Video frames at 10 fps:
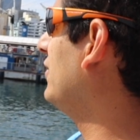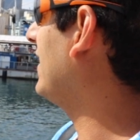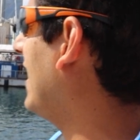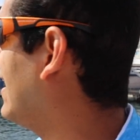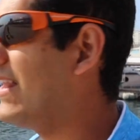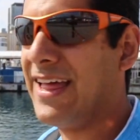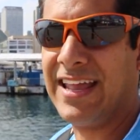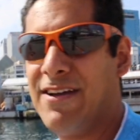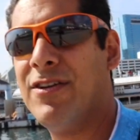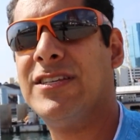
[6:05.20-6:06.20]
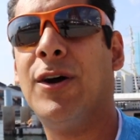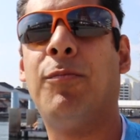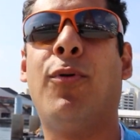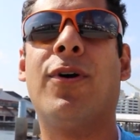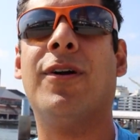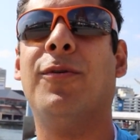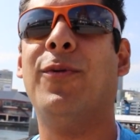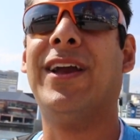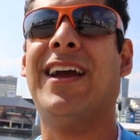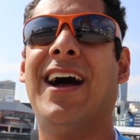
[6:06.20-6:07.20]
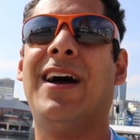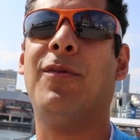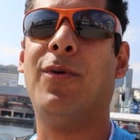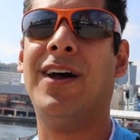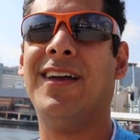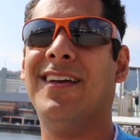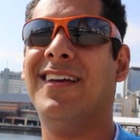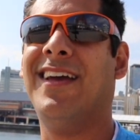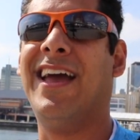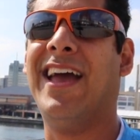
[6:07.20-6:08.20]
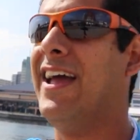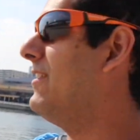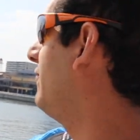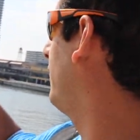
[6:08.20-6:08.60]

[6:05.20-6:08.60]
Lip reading: you got like every single port, we got what? A